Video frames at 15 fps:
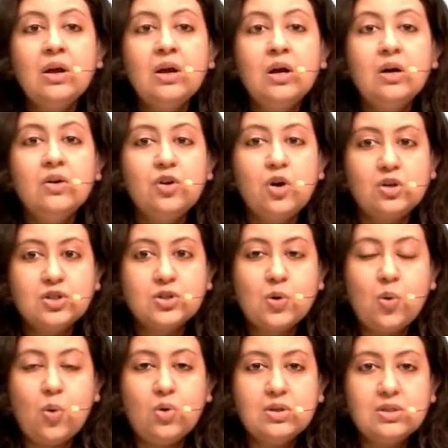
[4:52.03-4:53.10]
your
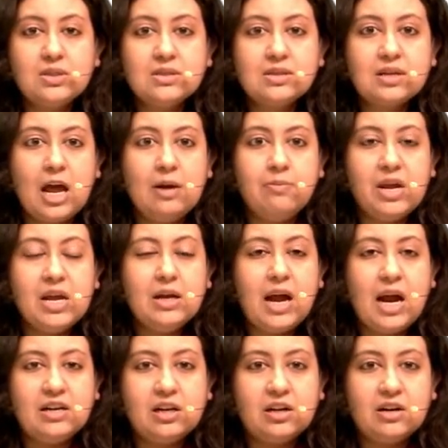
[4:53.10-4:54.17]
scores can be
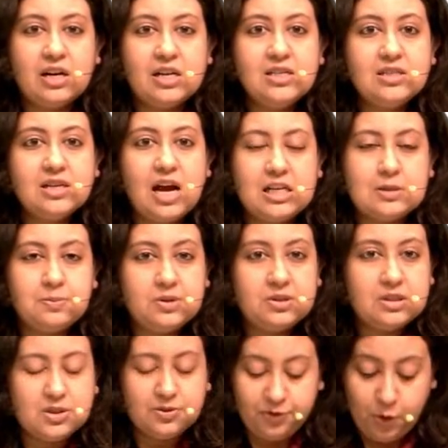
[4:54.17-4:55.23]
categorized as per
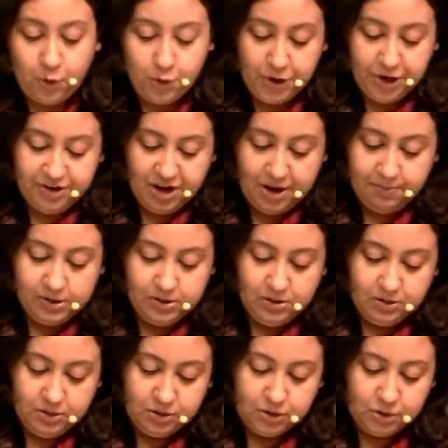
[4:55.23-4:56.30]
this following table.
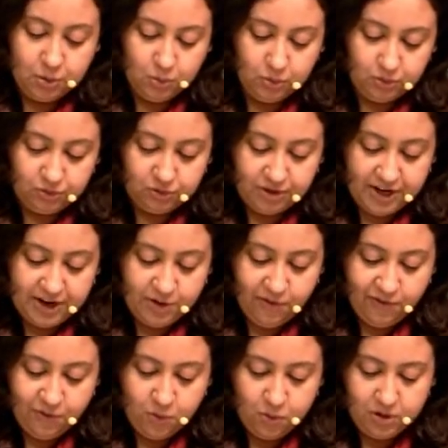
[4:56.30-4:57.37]
So 3 to
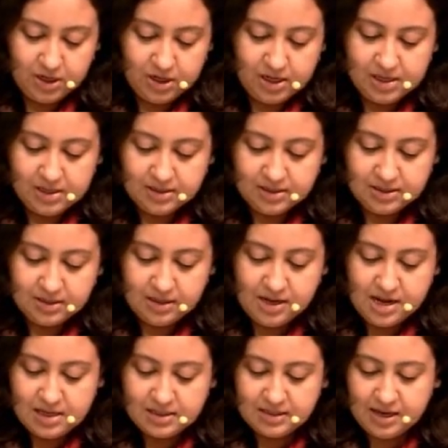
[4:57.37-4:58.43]
4 is
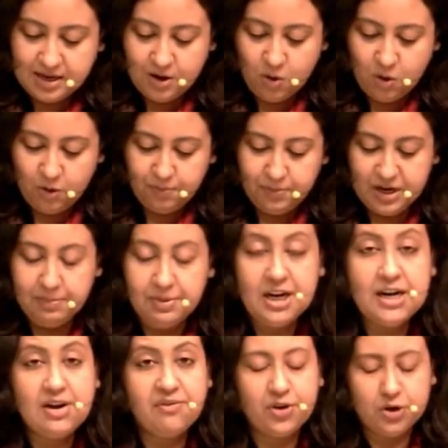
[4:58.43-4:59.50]
easy or minimally
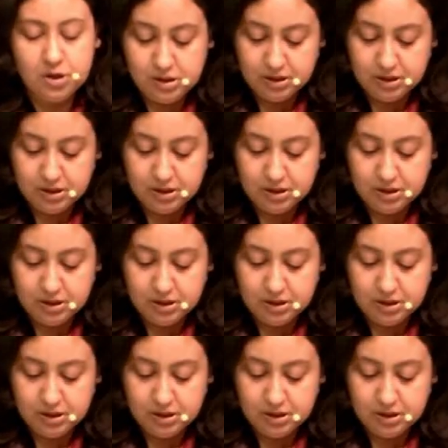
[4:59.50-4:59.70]
difficult,